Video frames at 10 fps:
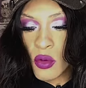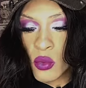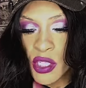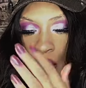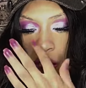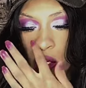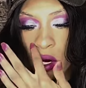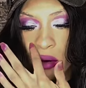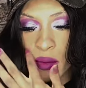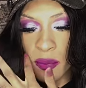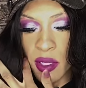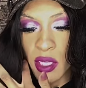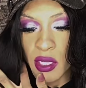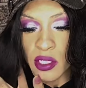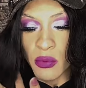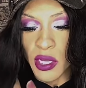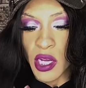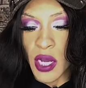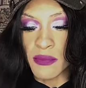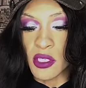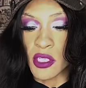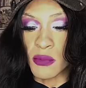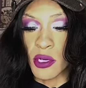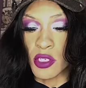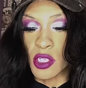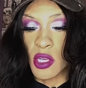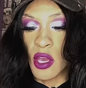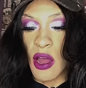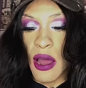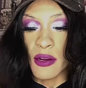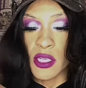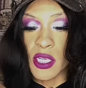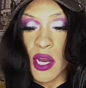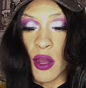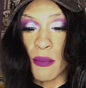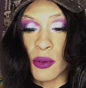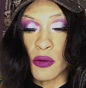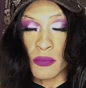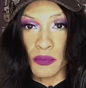What's your current beliefs when it comes to spiritually? How does it help you?